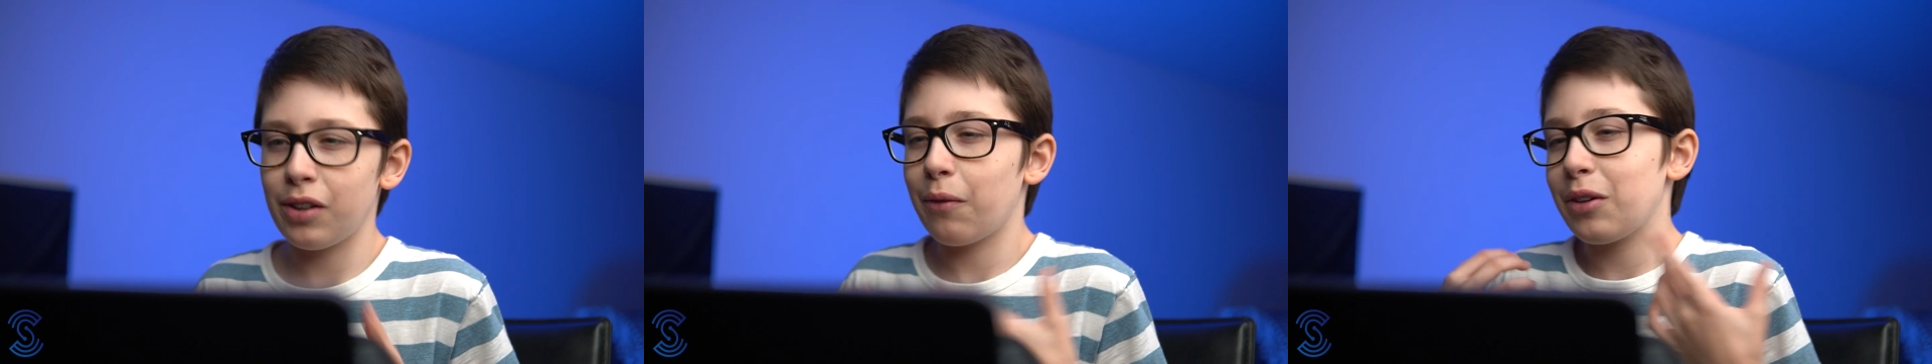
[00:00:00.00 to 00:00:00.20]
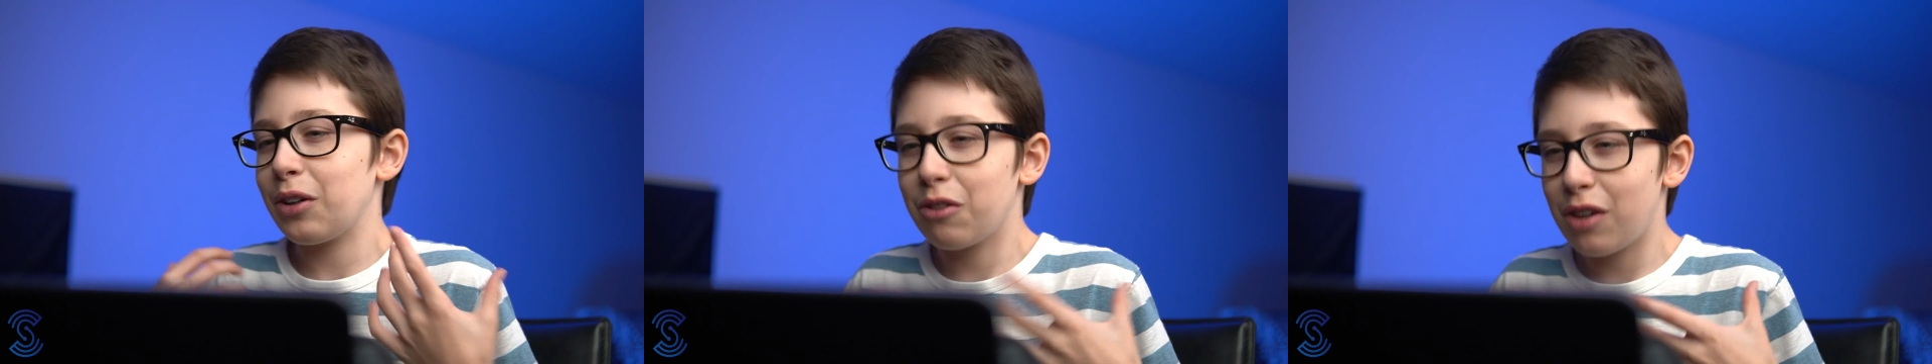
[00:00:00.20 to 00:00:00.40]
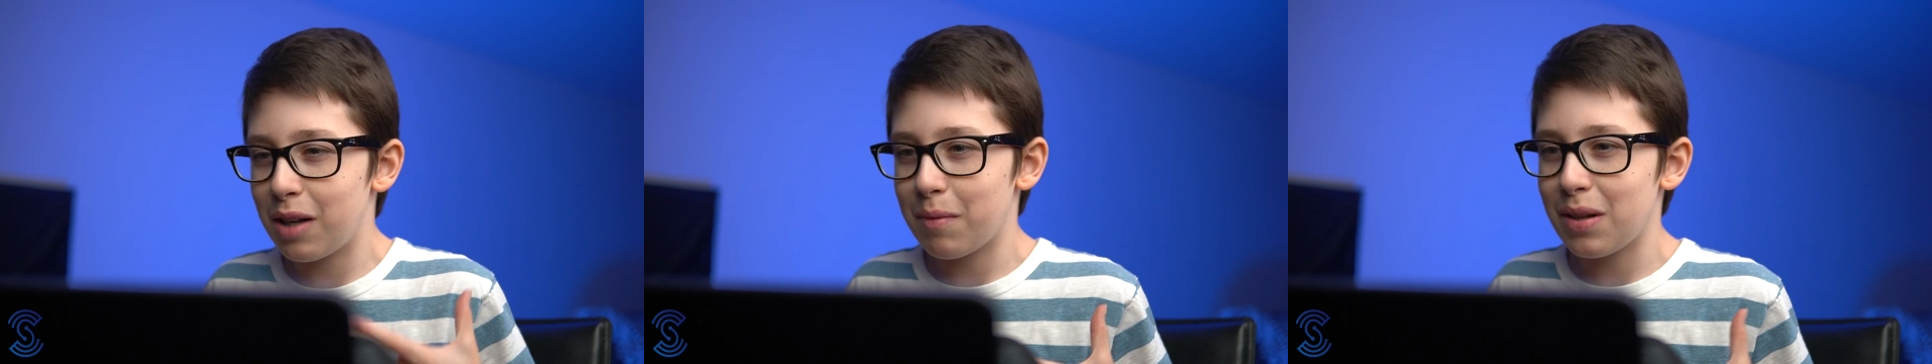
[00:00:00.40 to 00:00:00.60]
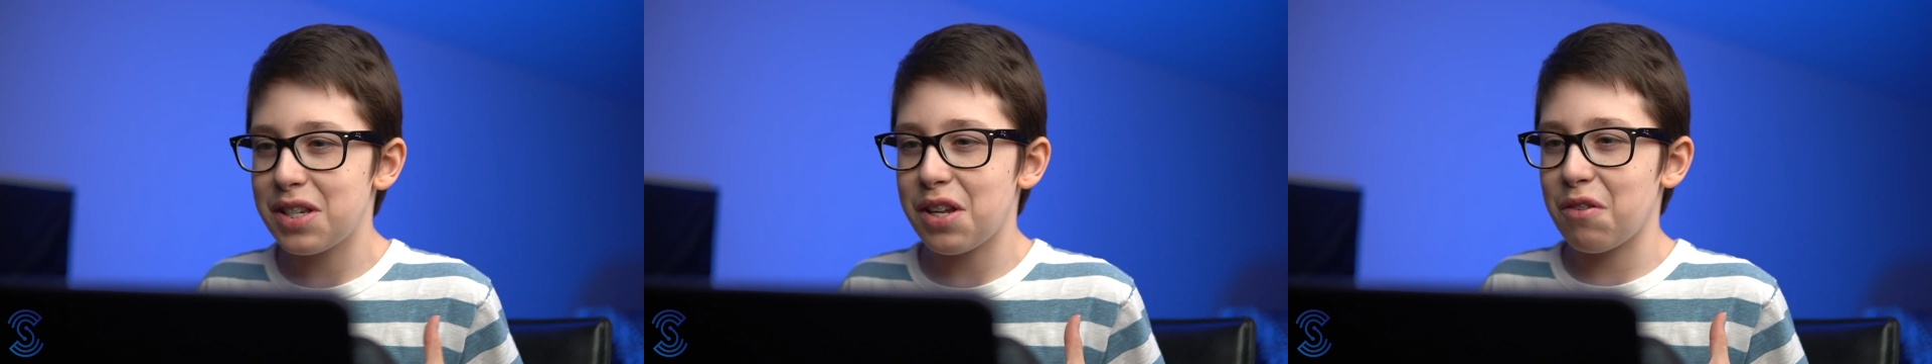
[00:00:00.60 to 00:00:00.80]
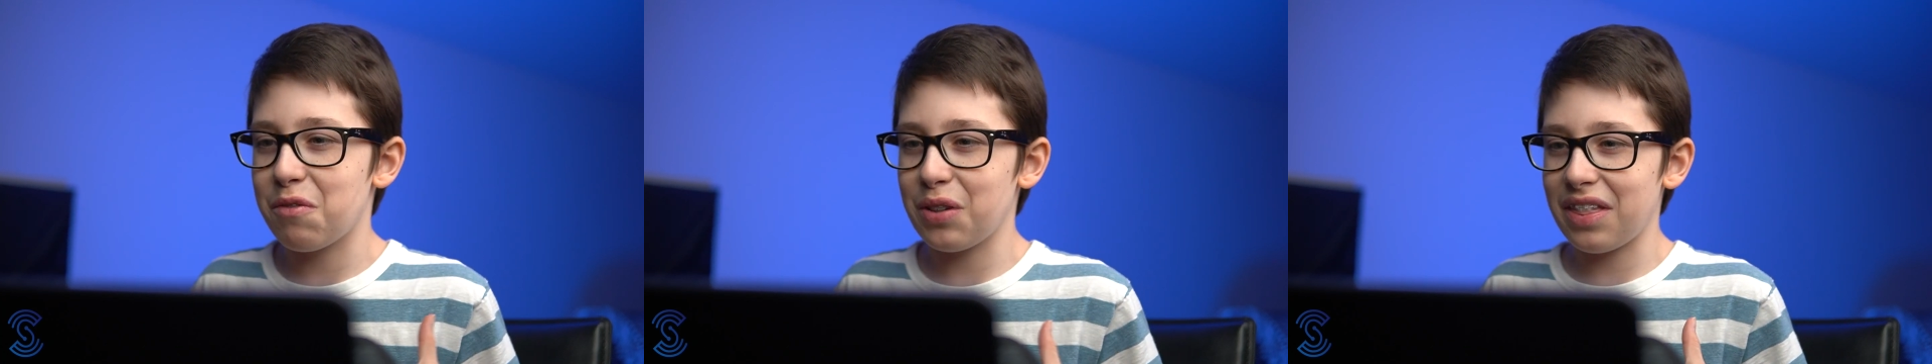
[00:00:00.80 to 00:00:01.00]
I don't want to credit
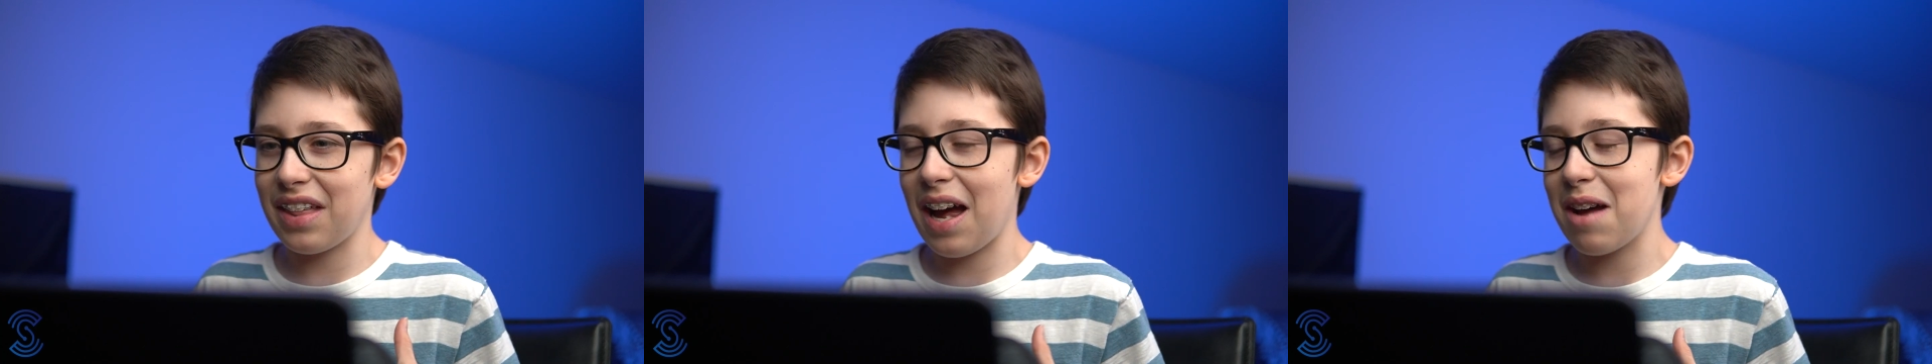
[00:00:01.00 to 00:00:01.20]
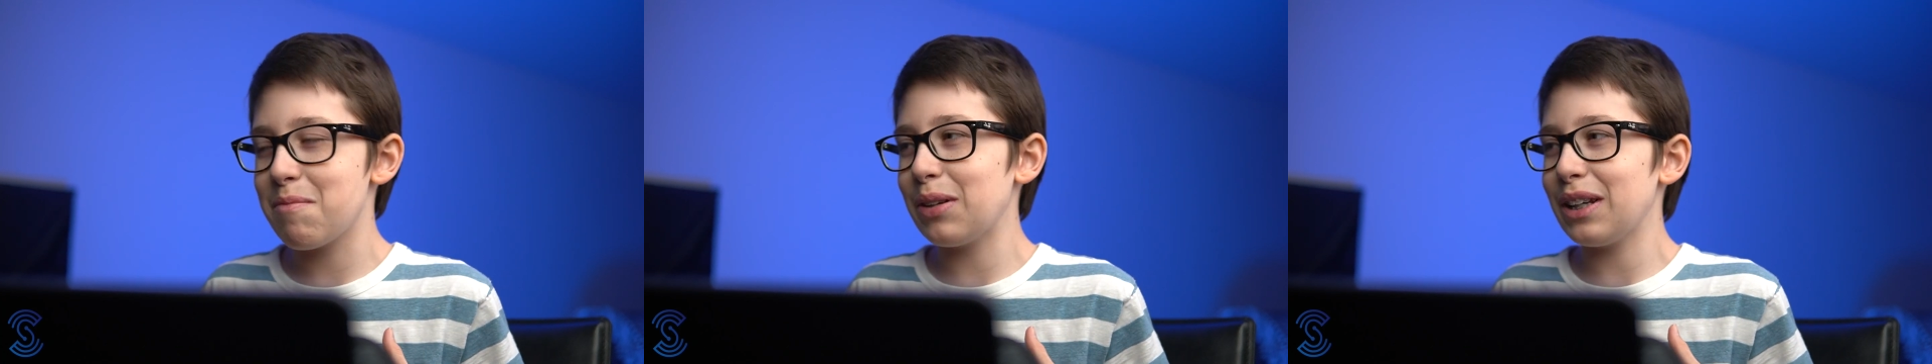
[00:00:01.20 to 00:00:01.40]
myself with that,